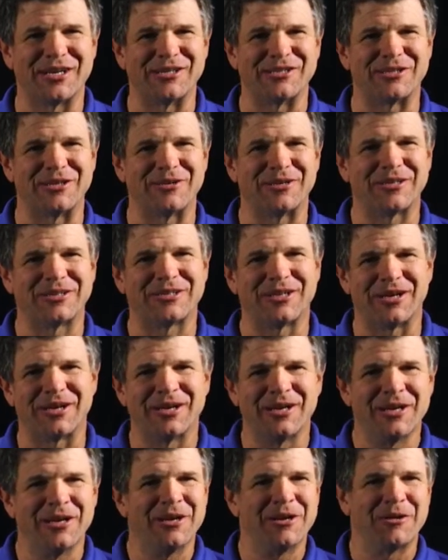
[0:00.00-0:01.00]
so it uh,
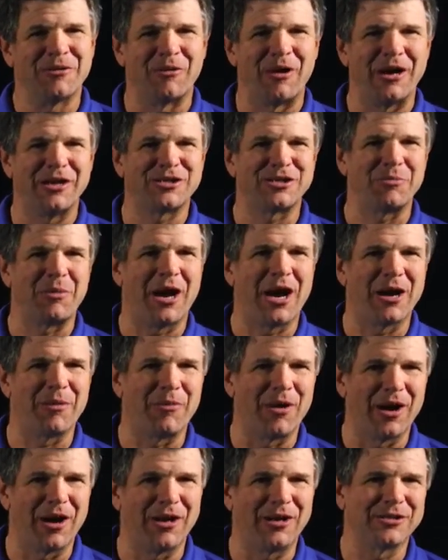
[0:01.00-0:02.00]
raised some
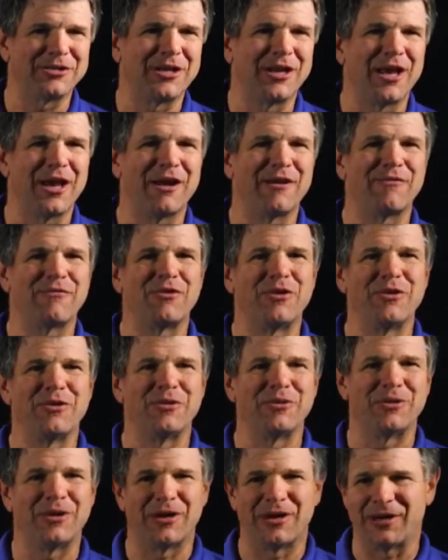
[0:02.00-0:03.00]
eyebrows and had a
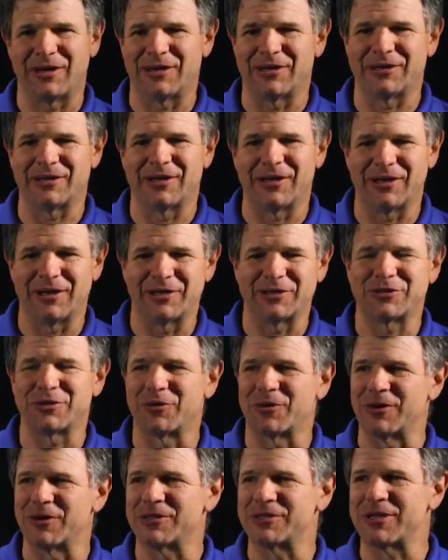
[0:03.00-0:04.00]
few
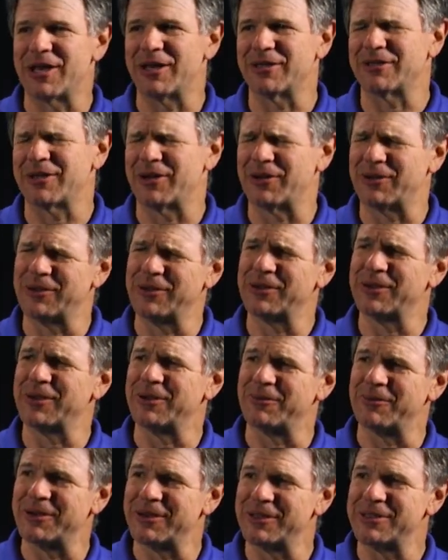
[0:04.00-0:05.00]
tourists out there
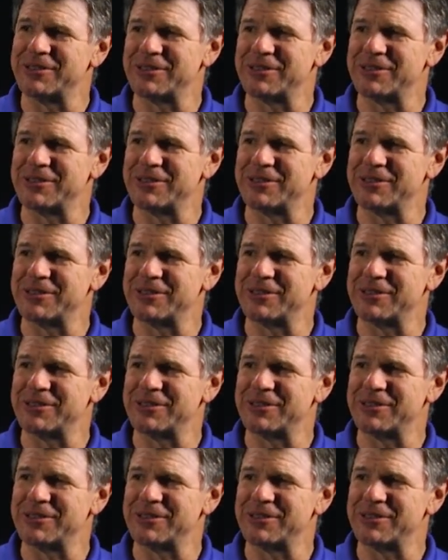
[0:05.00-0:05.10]
looking, what is